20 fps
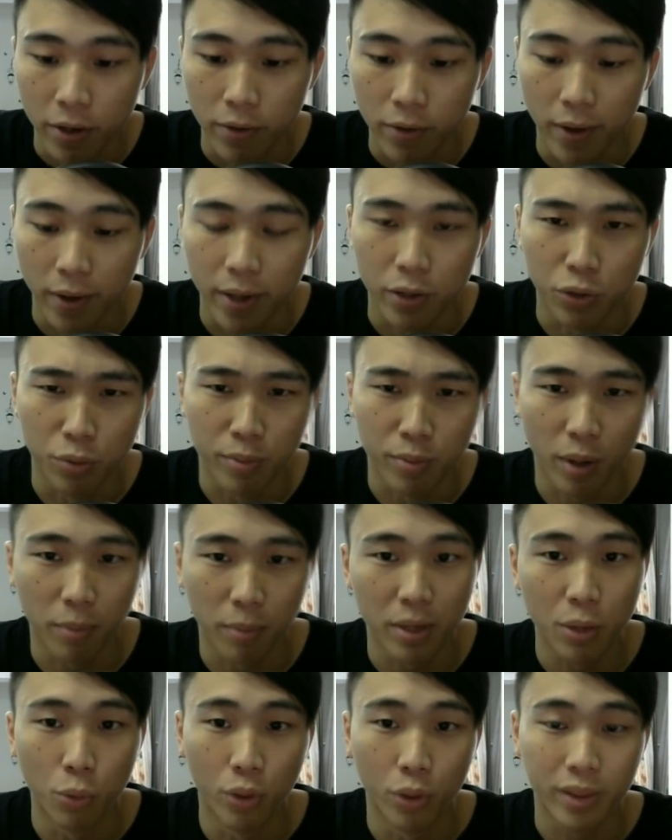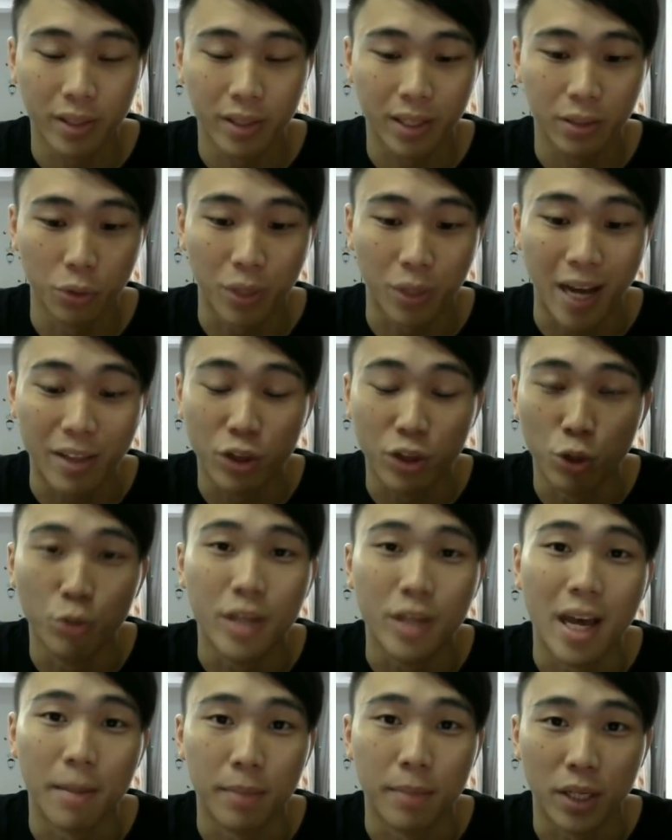right, you can't do
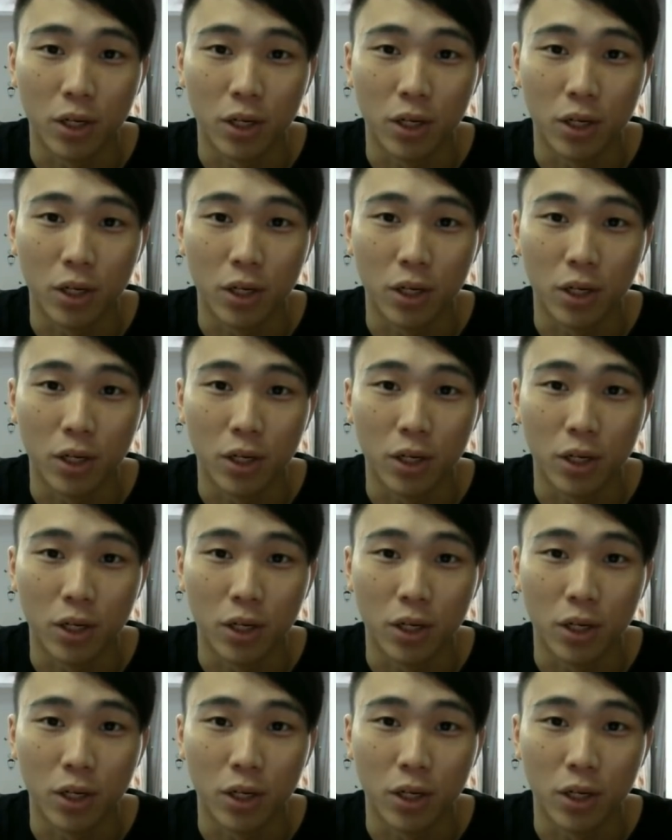that